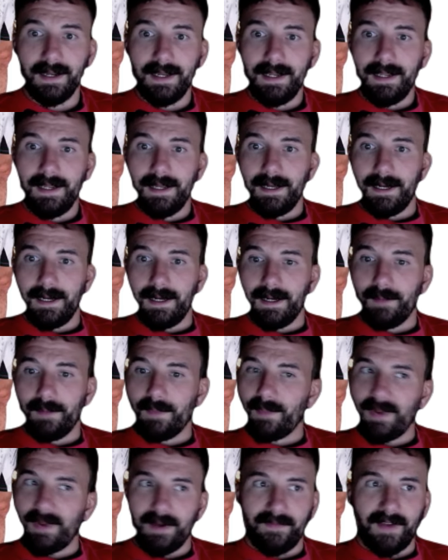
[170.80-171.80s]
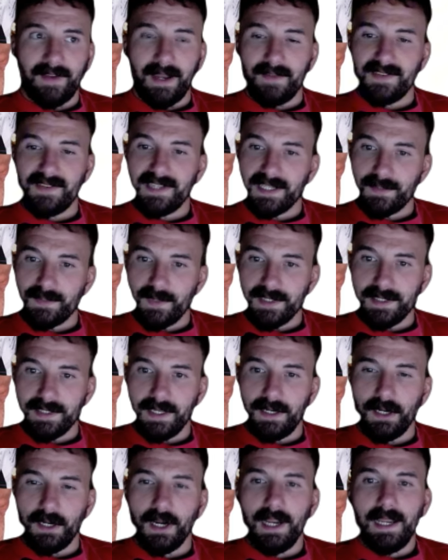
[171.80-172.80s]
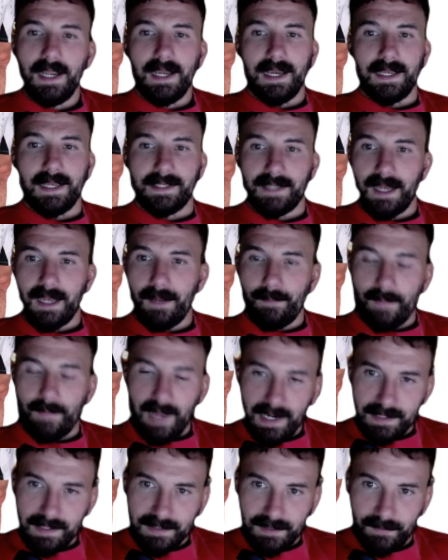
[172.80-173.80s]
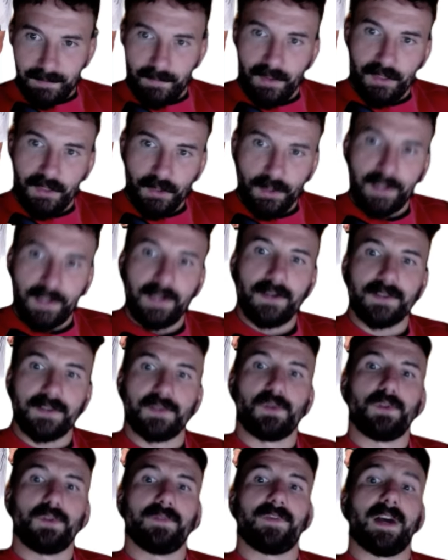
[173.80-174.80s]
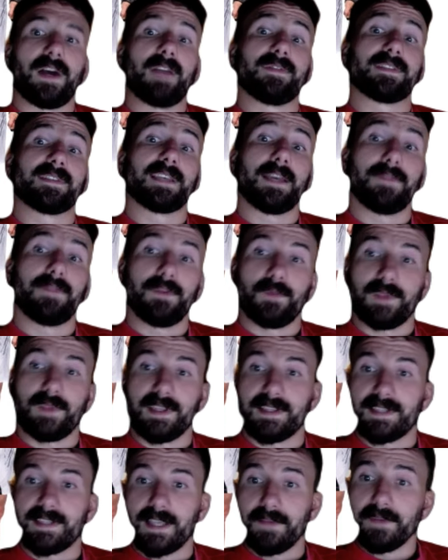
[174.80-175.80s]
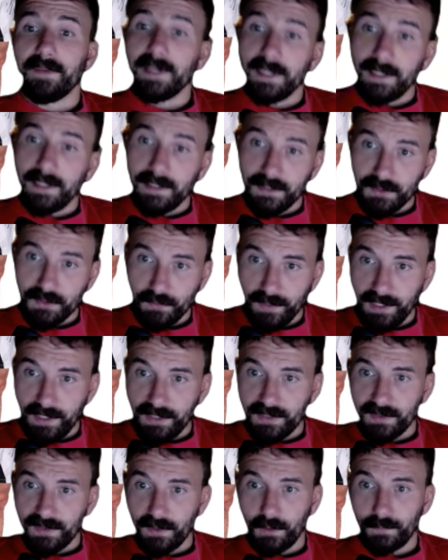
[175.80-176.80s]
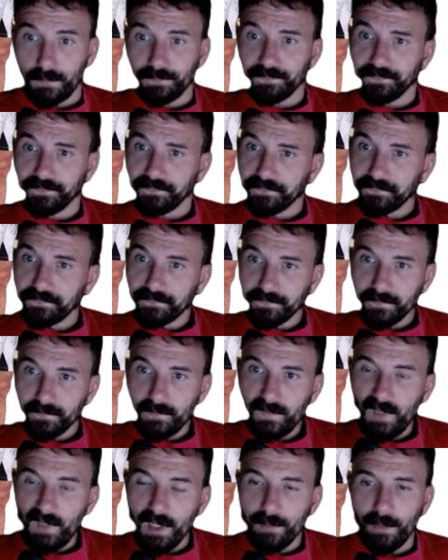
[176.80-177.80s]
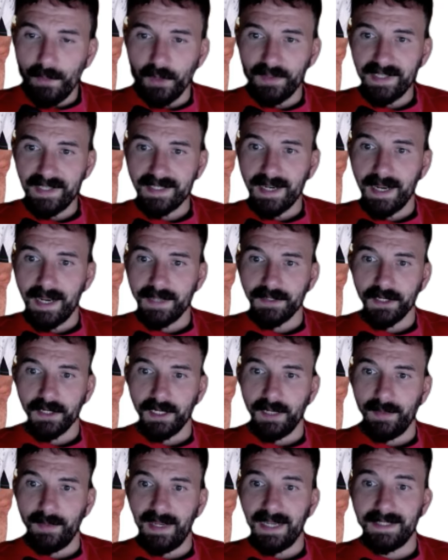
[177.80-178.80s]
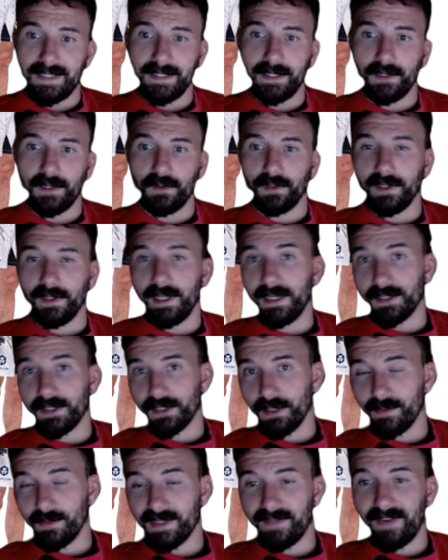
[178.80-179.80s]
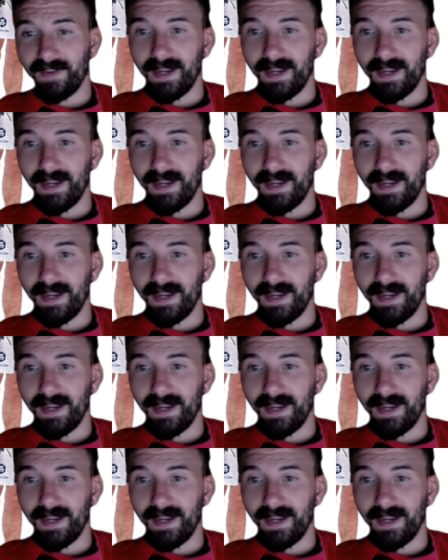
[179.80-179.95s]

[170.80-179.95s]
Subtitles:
about 5-6 months later. Azat Maksum, 30 years old, 5'7", with a 70-inch reach. So both these guys are going to be identical in terms of height